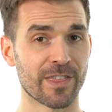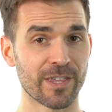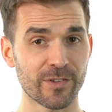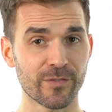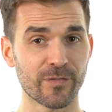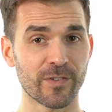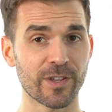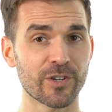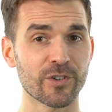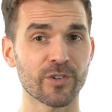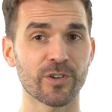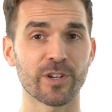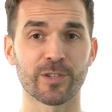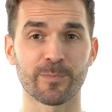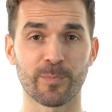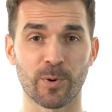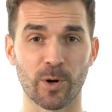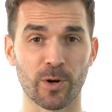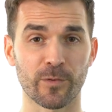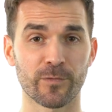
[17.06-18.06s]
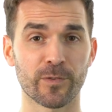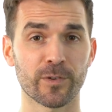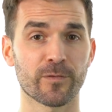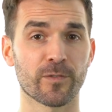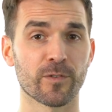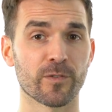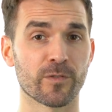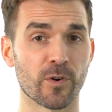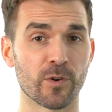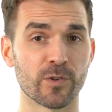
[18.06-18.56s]
This feature is perfect
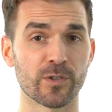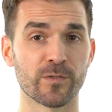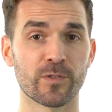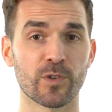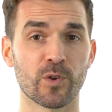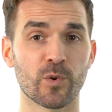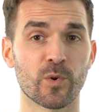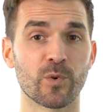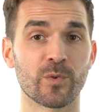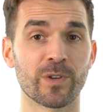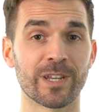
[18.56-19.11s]
for those of you who